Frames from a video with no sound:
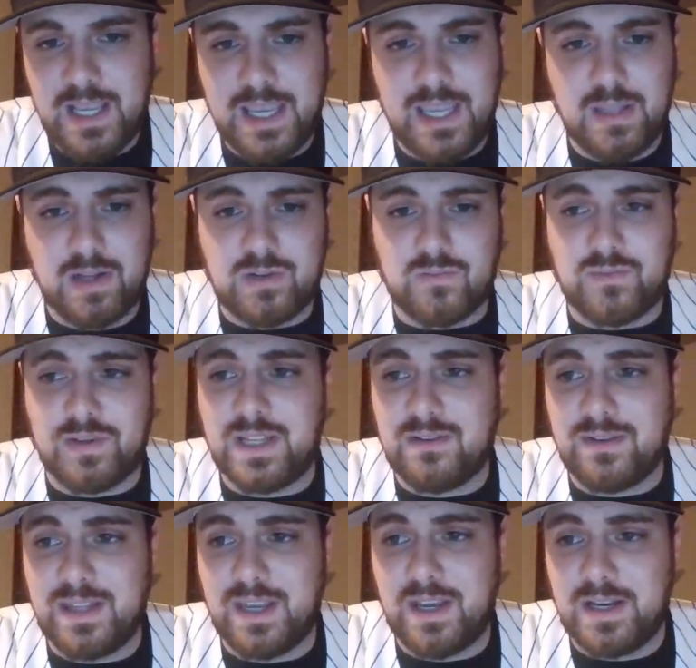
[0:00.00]
He looked
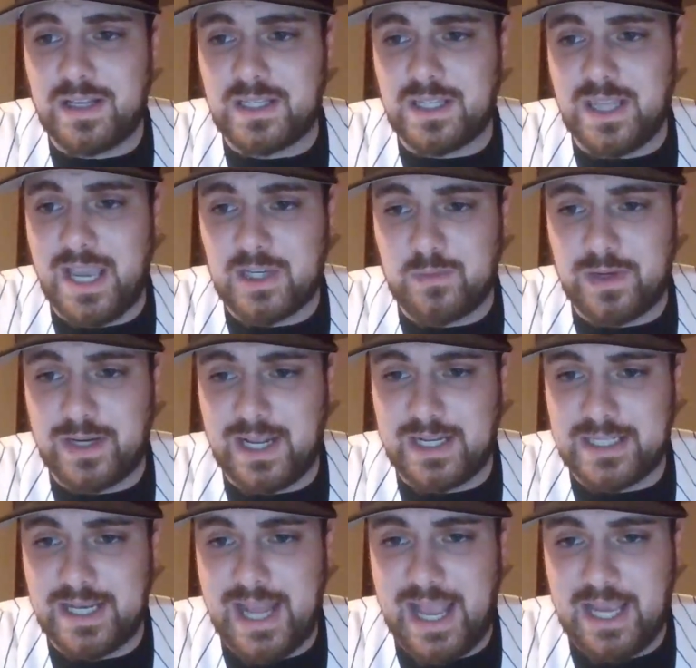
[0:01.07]
really, really good in his last one
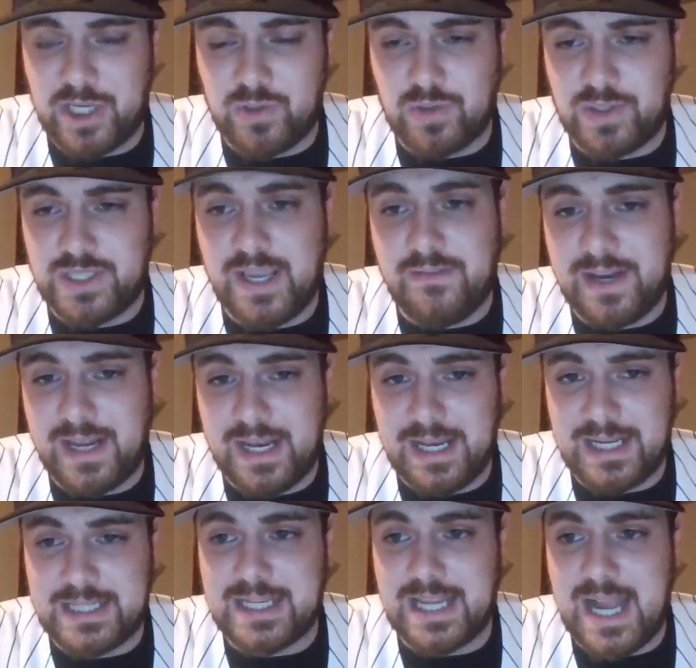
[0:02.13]
against the Nationals. 7
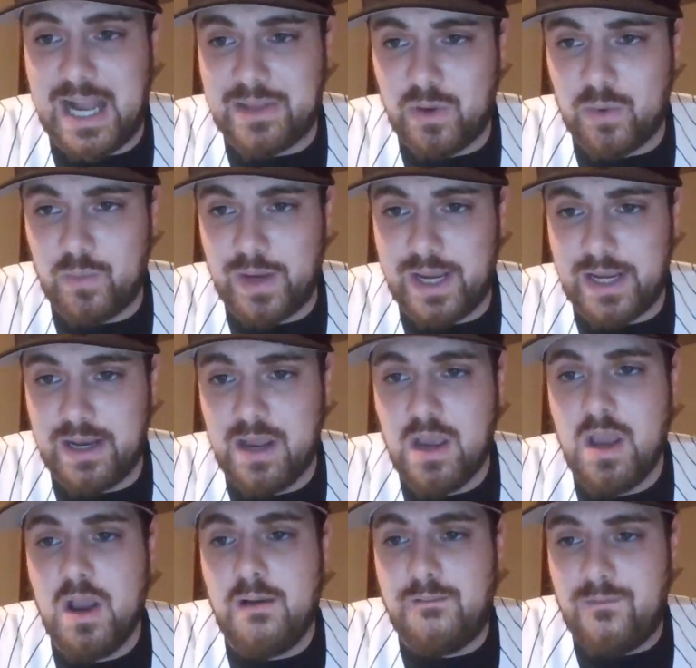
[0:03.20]
innings, got the win,
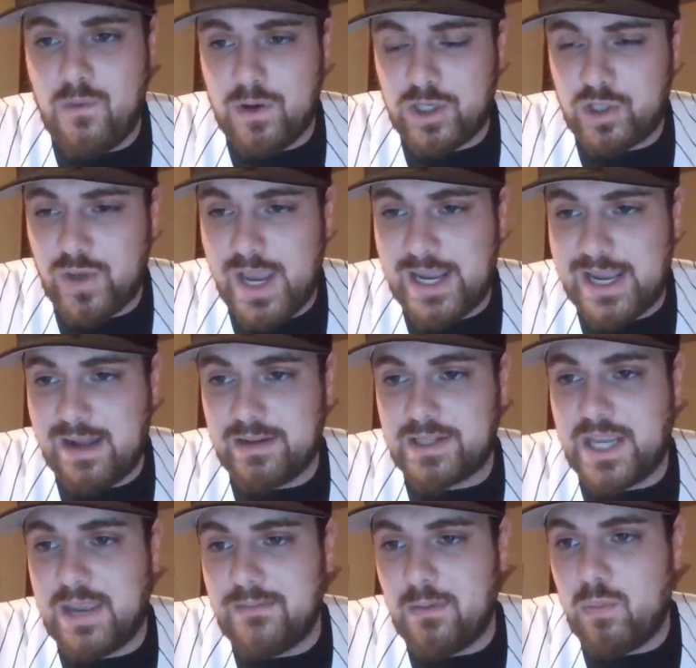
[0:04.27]
4
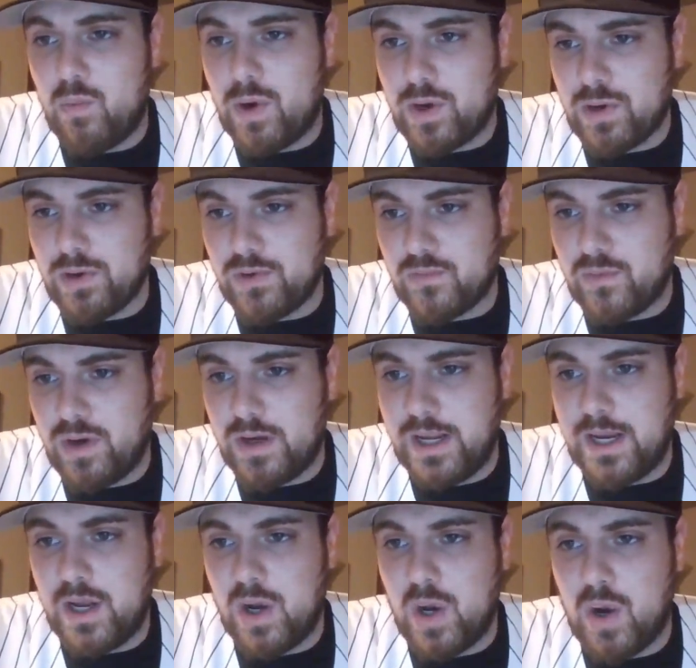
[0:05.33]
strikeouts, gave up 1 earned run,
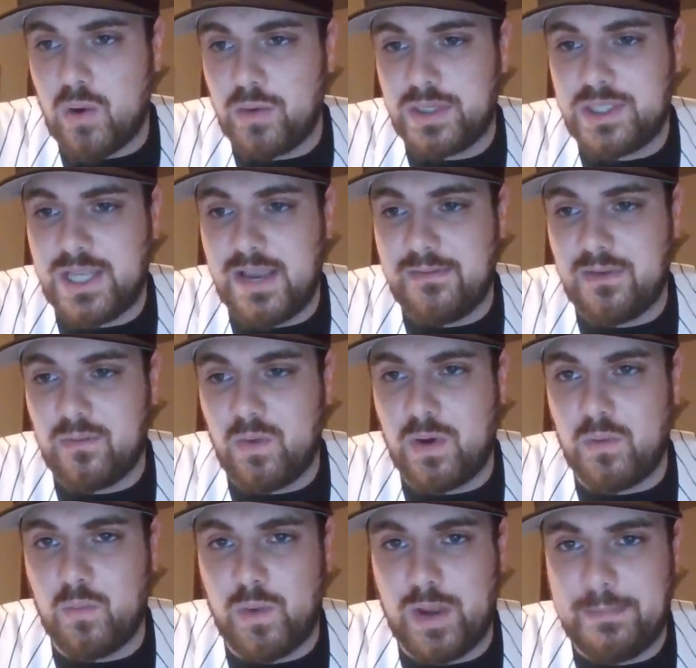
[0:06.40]
and a
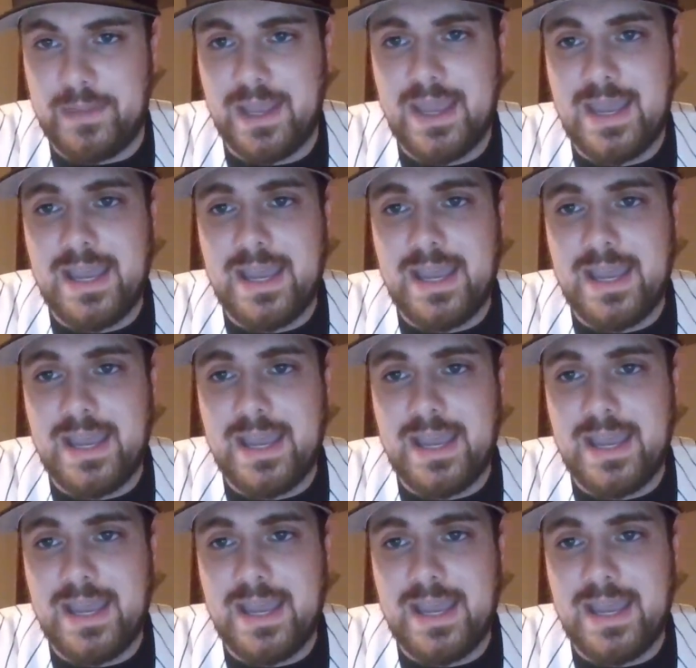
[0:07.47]
0.71 whip.